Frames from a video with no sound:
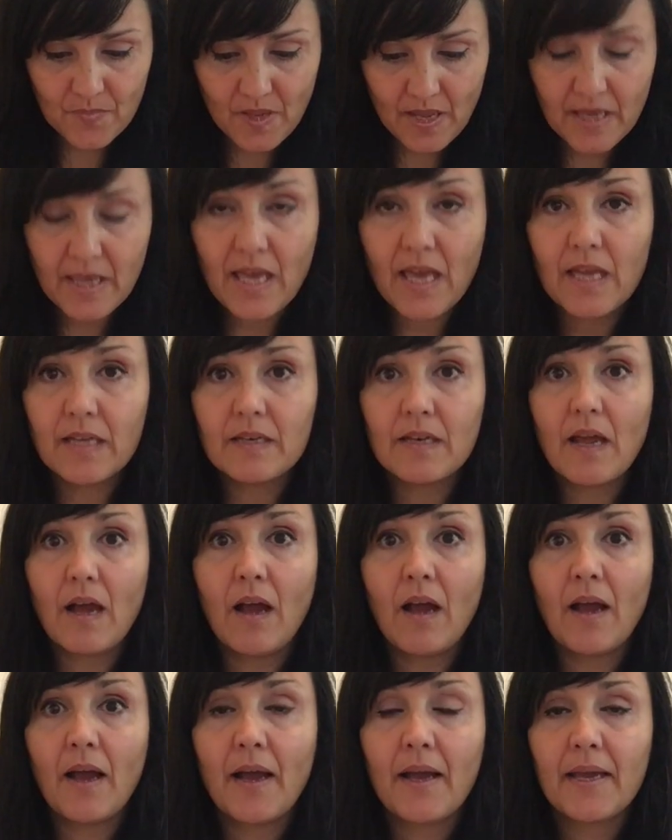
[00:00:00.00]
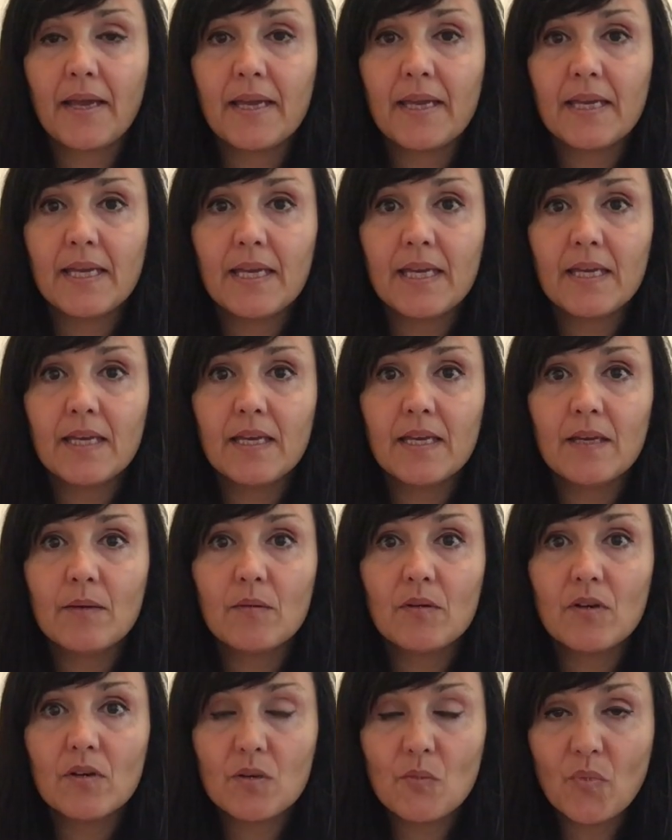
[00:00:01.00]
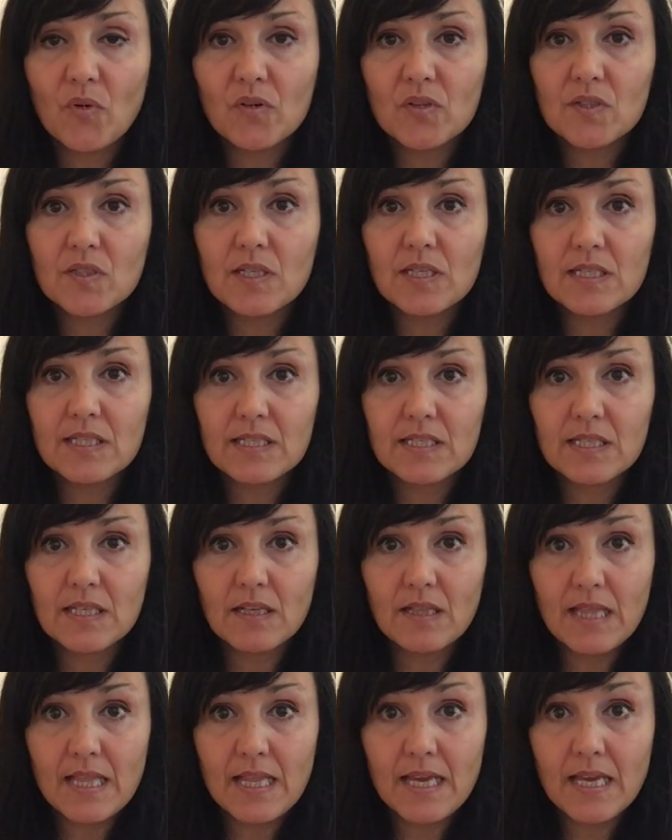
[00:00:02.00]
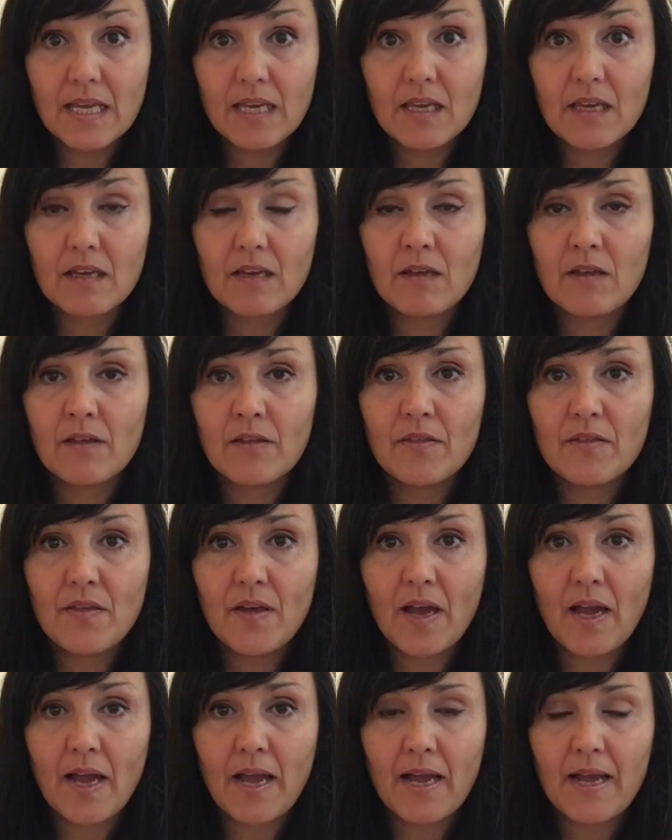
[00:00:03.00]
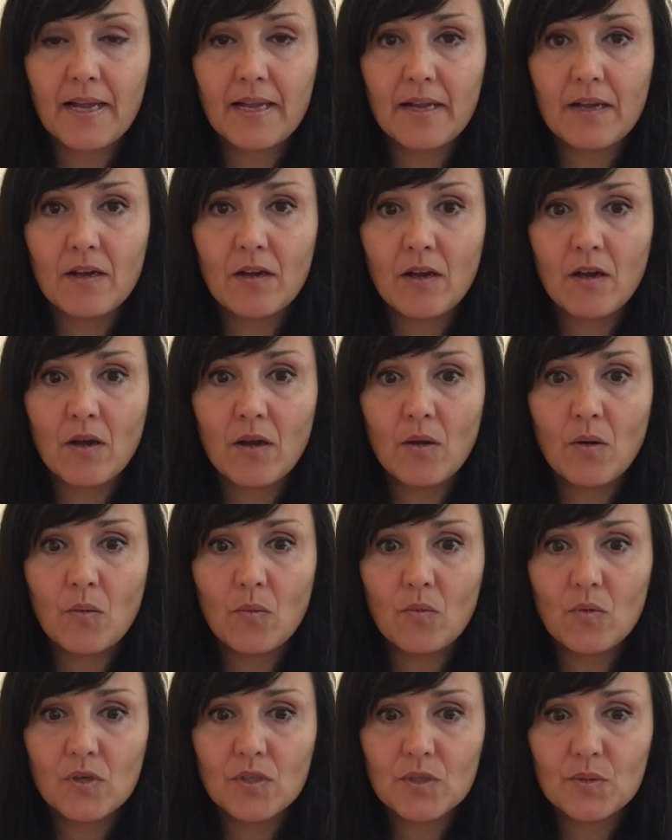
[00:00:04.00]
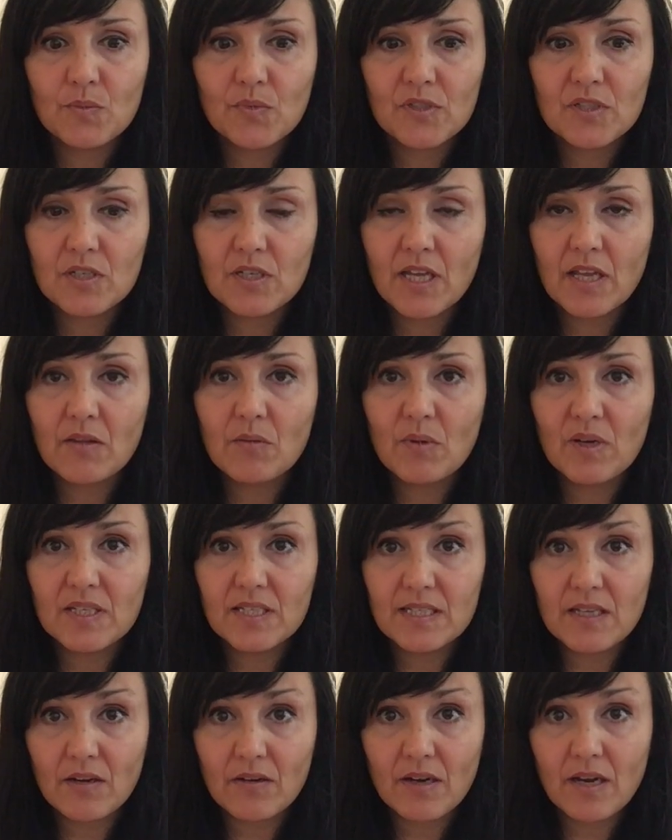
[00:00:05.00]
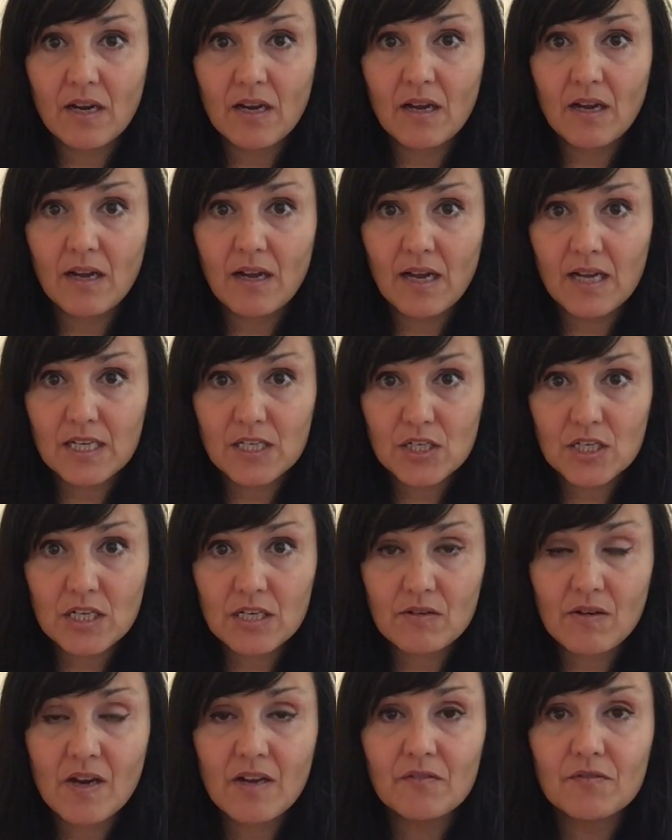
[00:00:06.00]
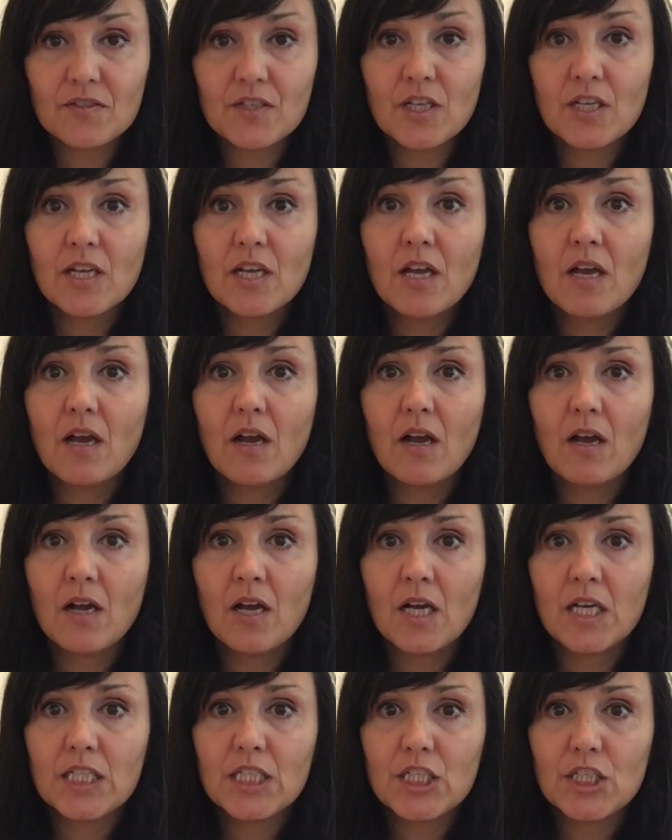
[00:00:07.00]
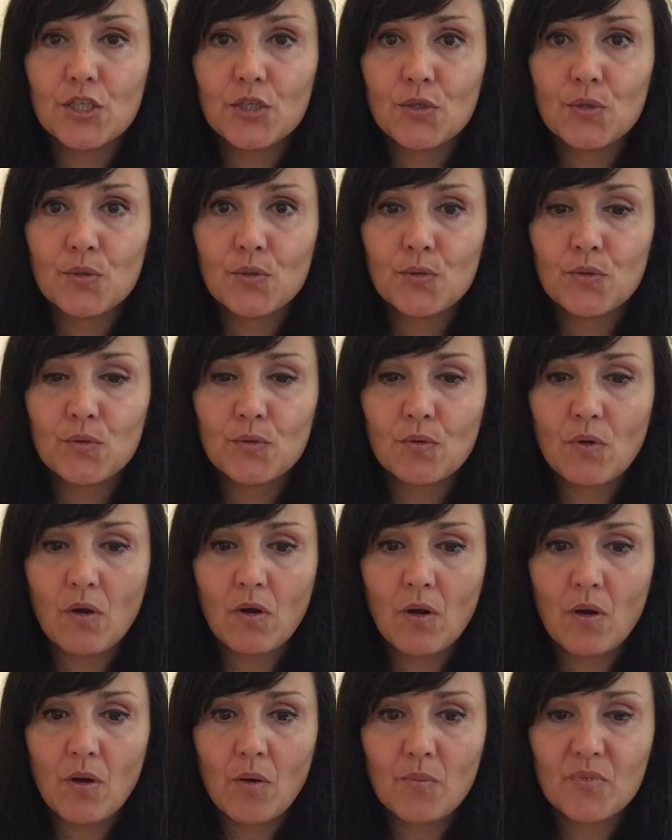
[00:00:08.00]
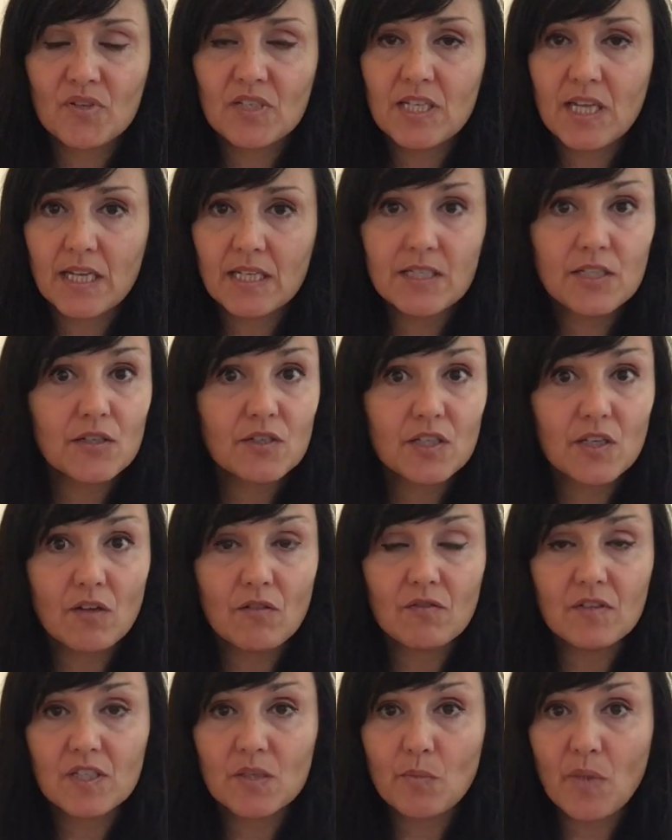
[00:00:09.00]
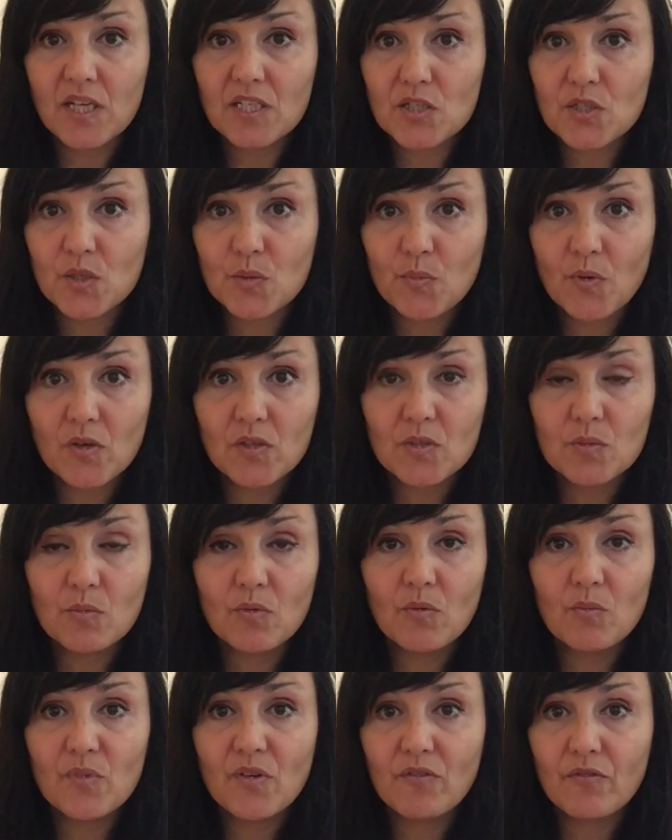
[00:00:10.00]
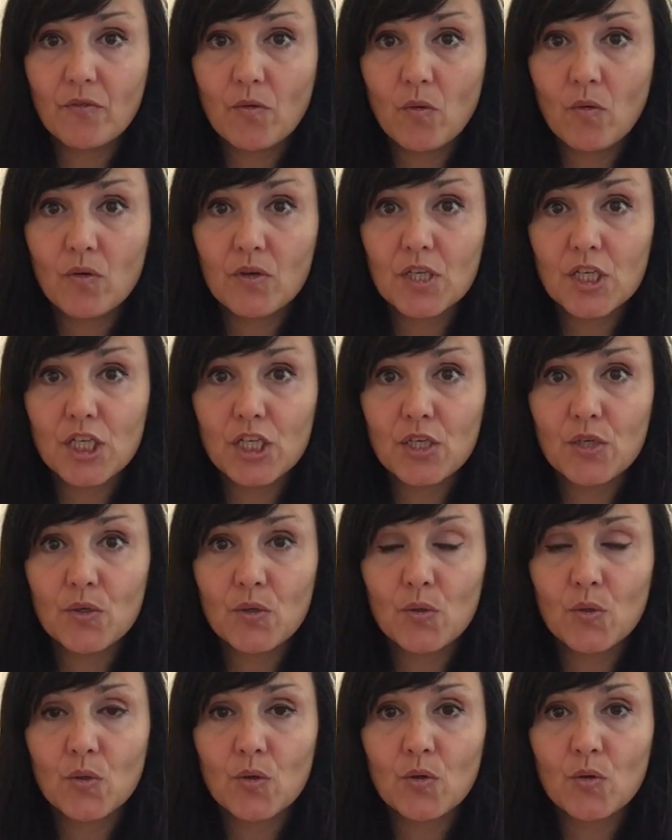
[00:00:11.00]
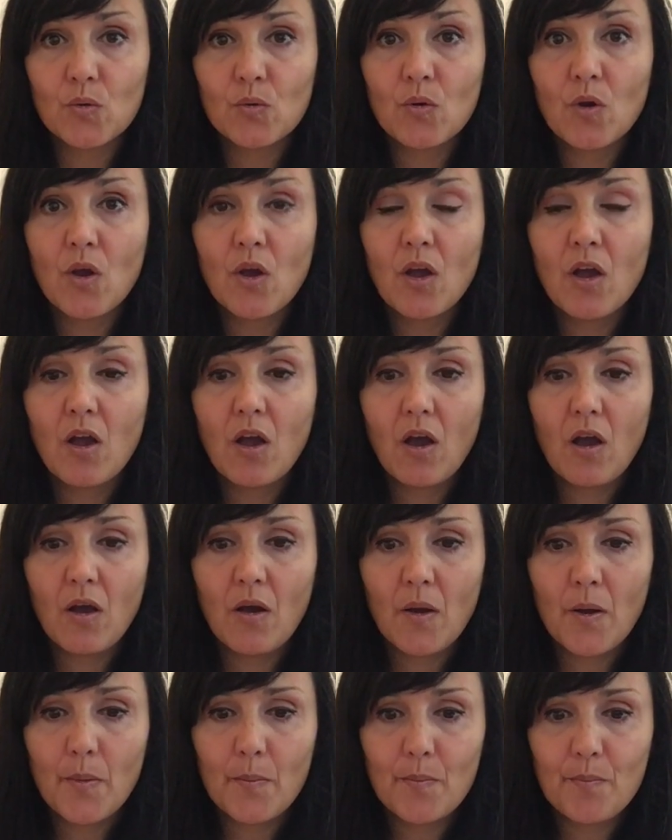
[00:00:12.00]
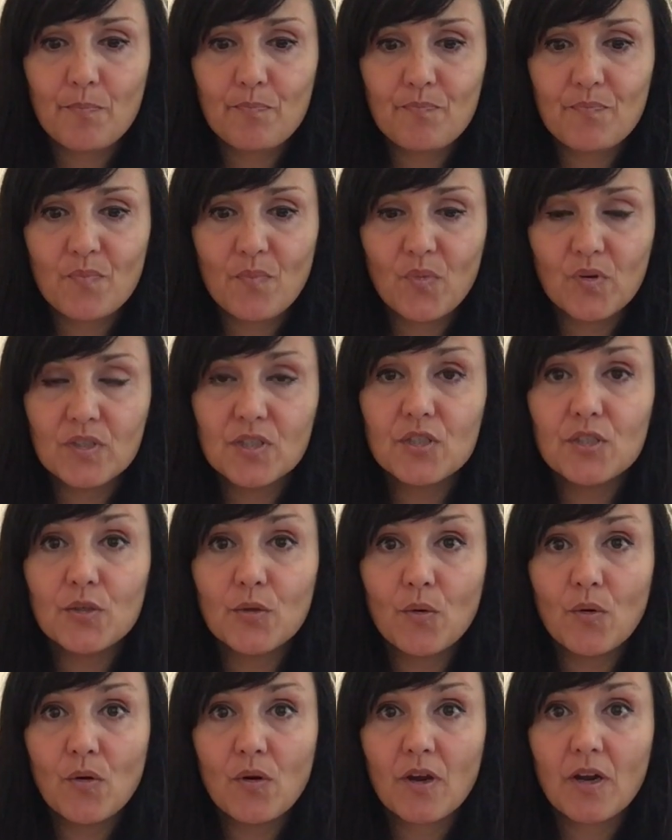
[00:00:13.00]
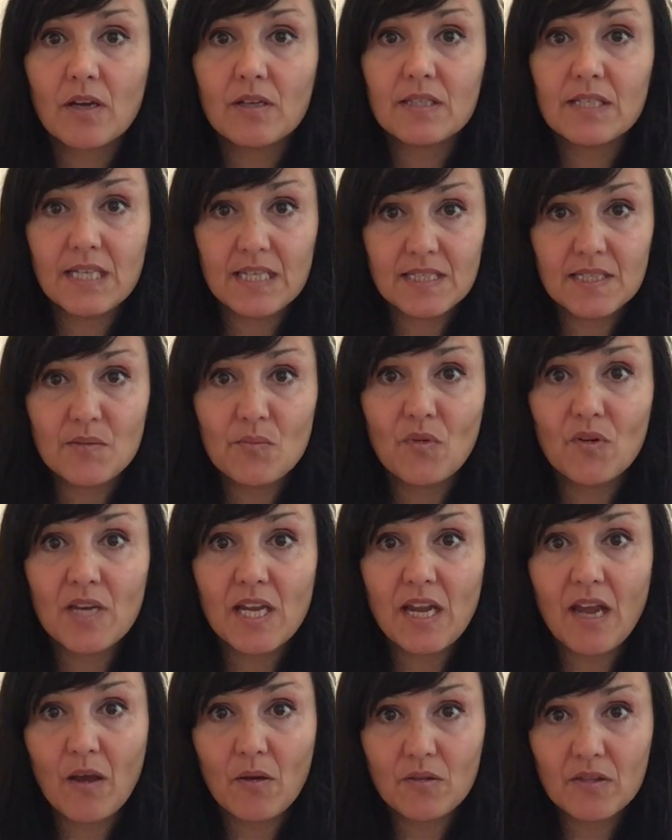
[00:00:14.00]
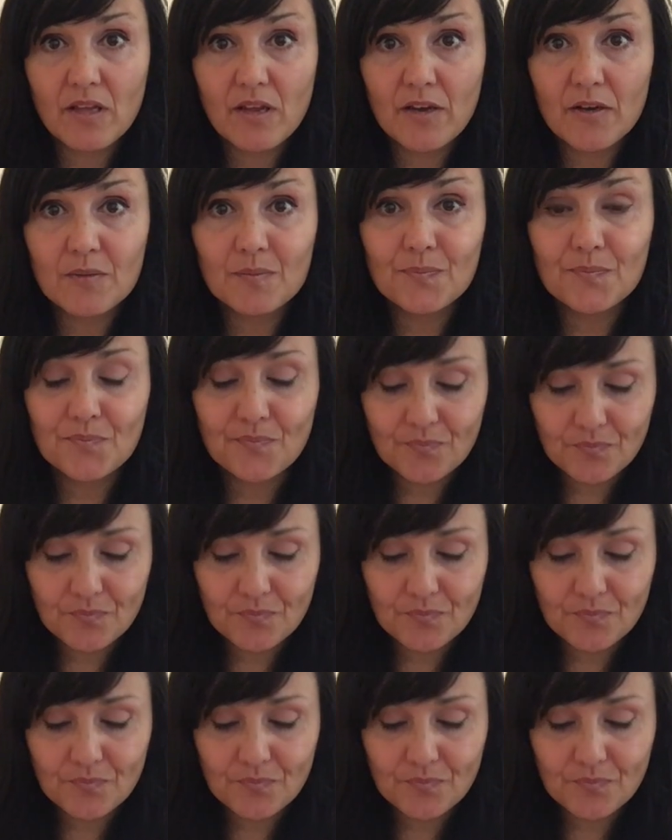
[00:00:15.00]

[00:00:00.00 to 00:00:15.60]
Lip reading: again, I'm gonna post this link that was put together by Sarah Ashcraft to protect yourself as much as possible before you put your testimony out there.